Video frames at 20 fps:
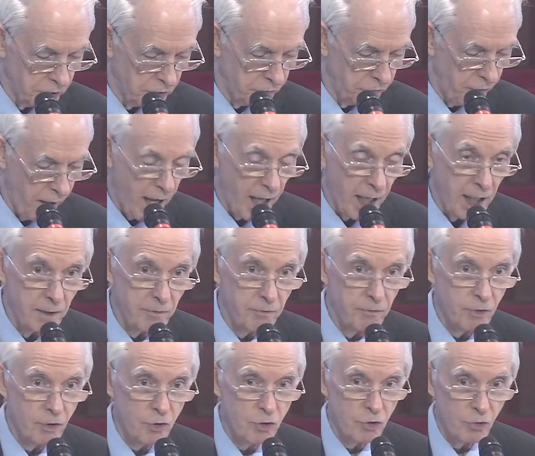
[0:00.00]
5
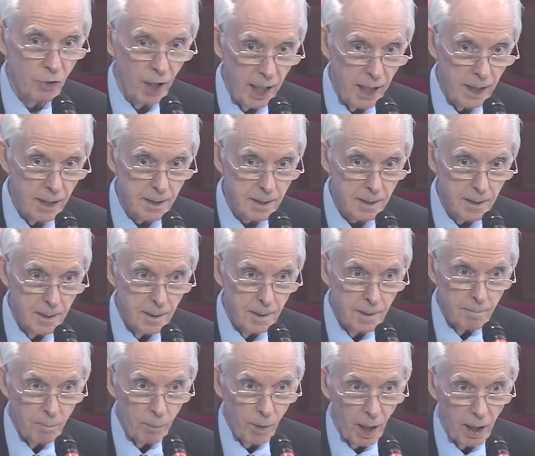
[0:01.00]
to 8.
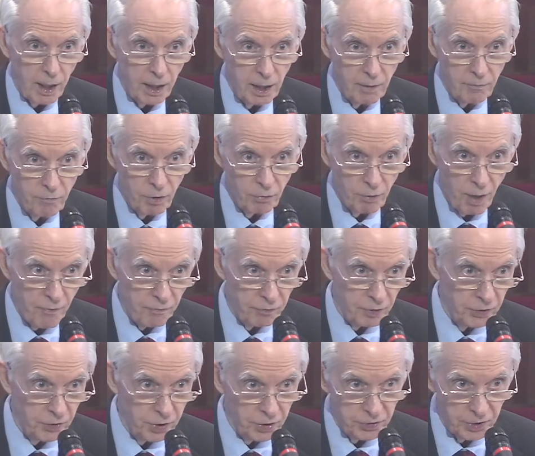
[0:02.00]
I give the
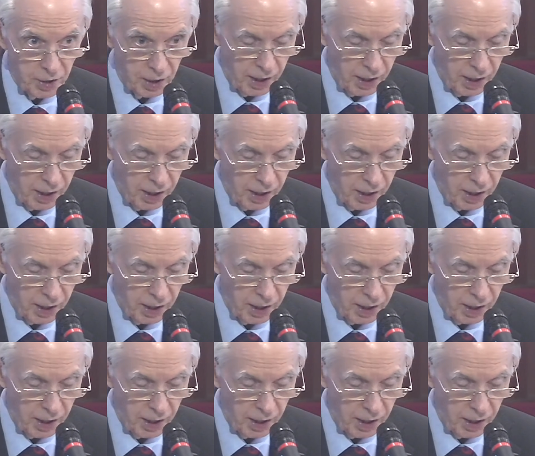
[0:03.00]
references in